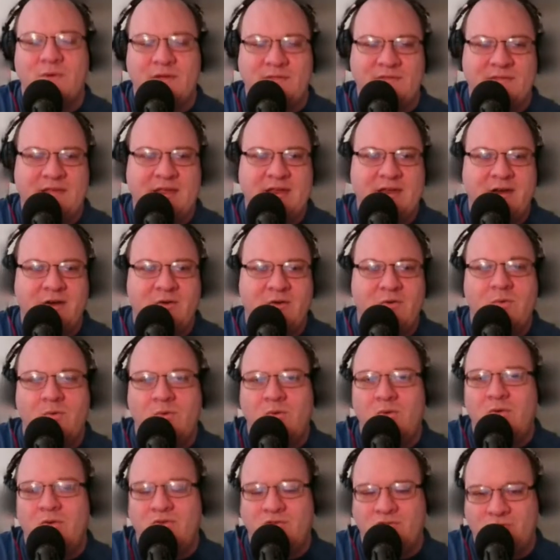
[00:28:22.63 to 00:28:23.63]
went here
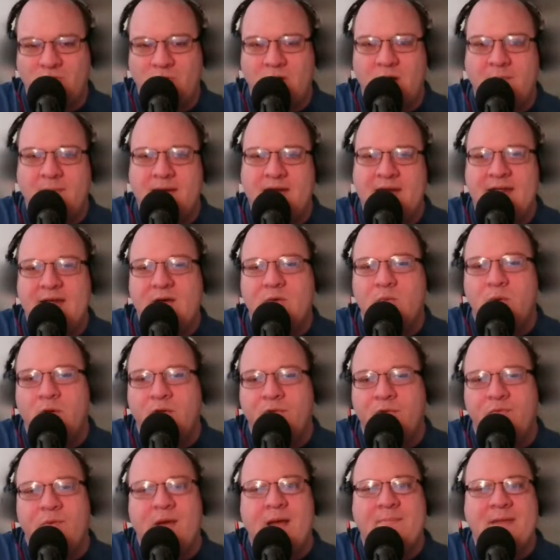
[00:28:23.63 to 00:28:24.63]
to Armenia,
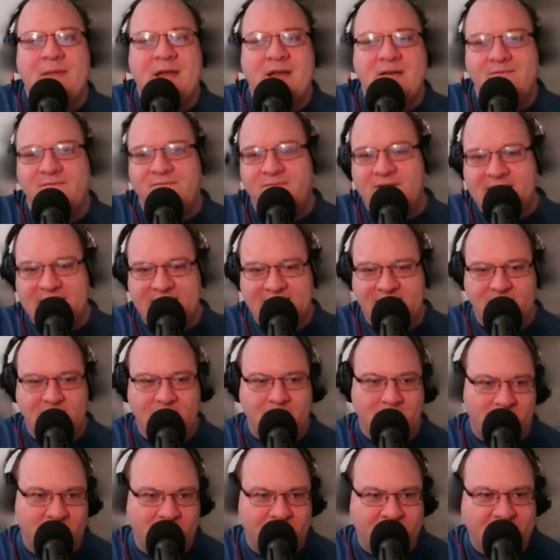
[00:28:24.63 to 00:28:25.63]
was wiped out fighting
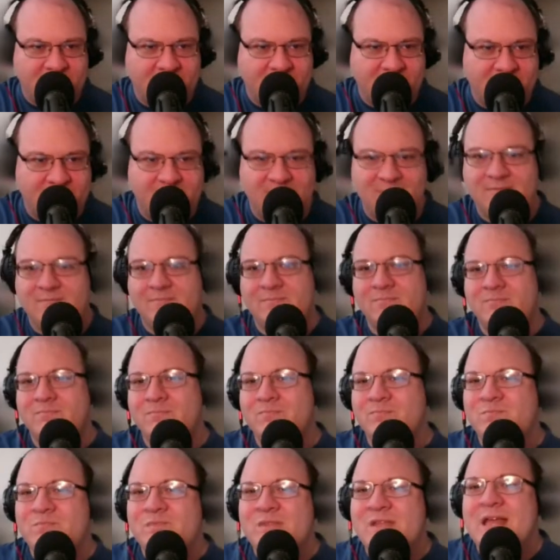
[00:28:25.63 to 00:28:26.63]
the Parthians.
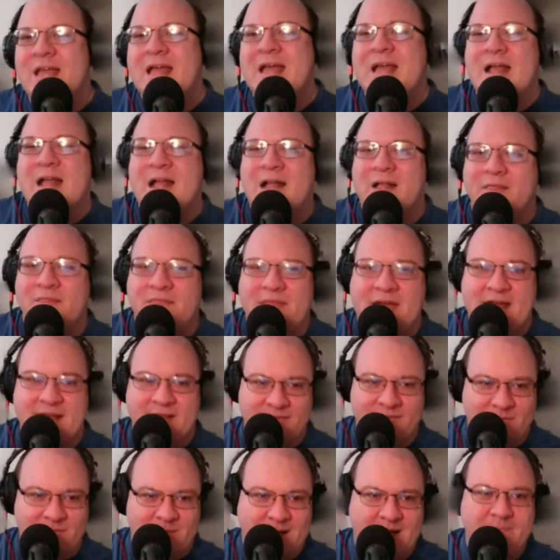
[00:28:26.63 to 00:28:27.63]

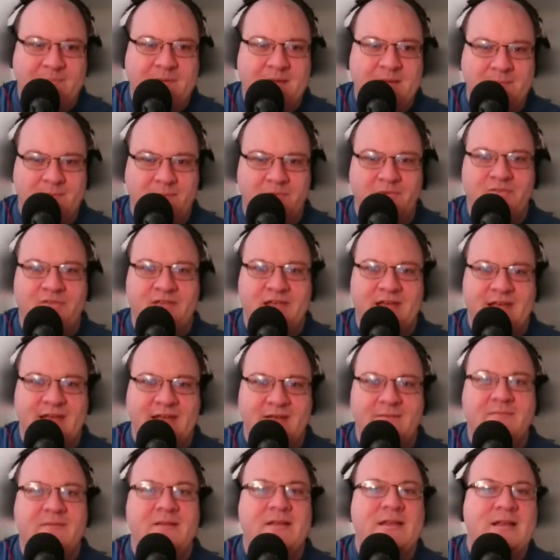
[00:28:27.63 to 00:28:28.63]
That is why people
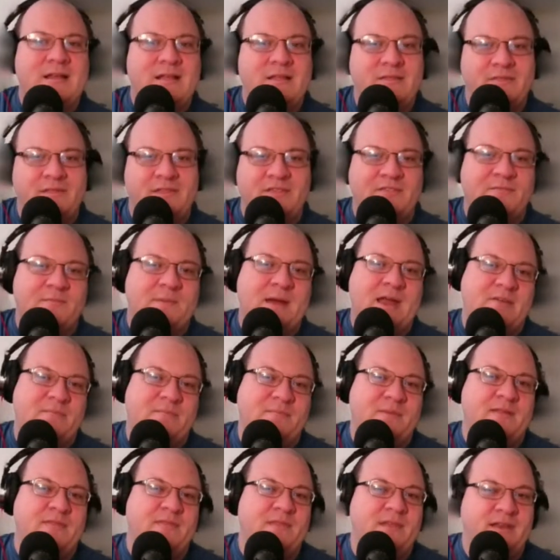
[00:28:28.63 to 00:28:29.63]
say this might
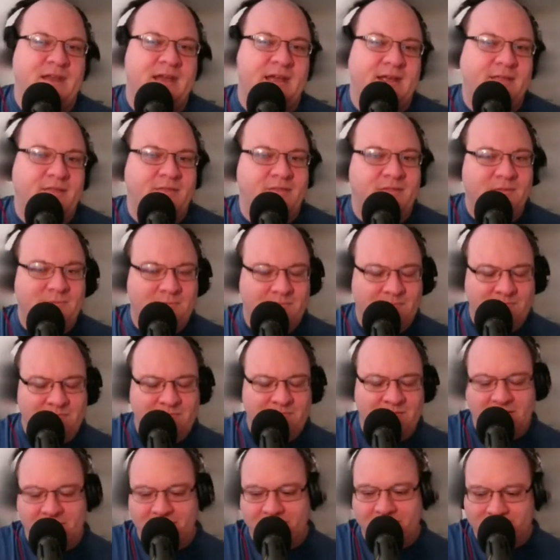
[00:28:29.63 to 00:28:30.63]
have been the Ninth.
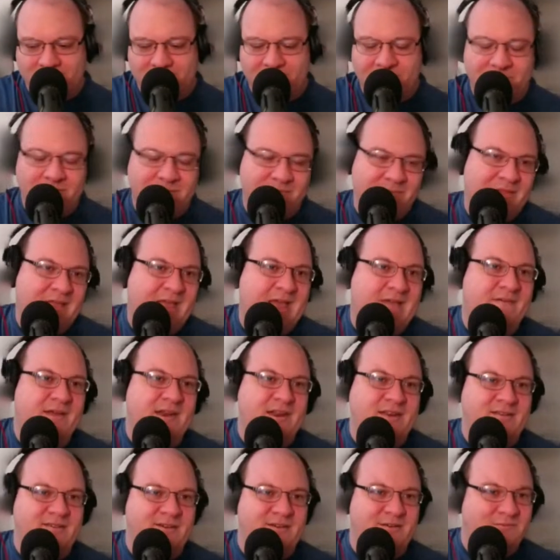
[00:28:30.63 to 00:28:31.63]
So have
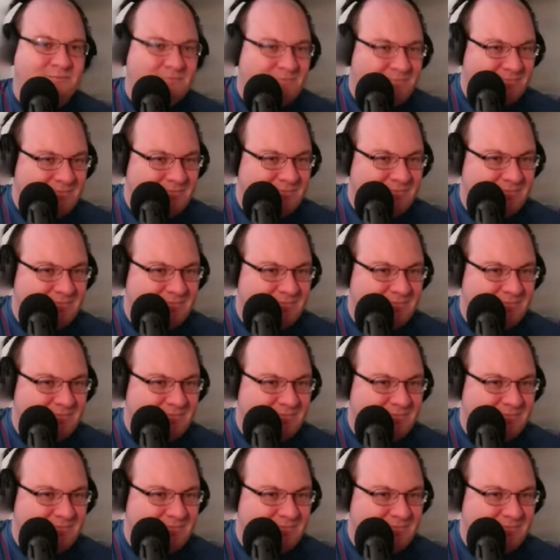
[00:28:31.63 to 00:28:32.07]
at it, Joe.